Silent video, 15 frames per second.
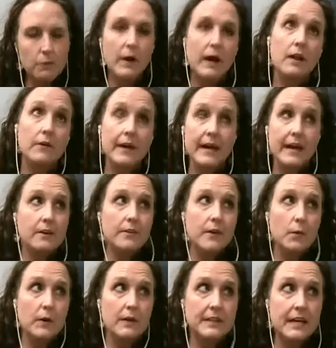well, okay. I don't
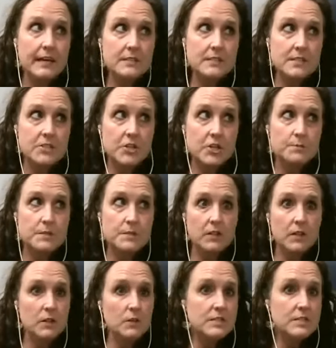know what that is in terms of
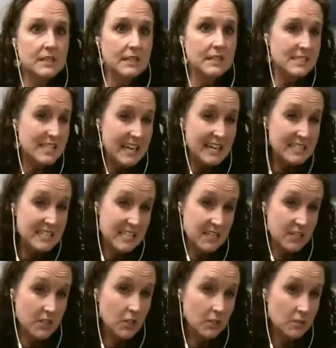closing. Let's say eight to
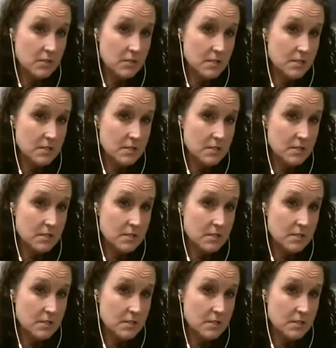ten closing.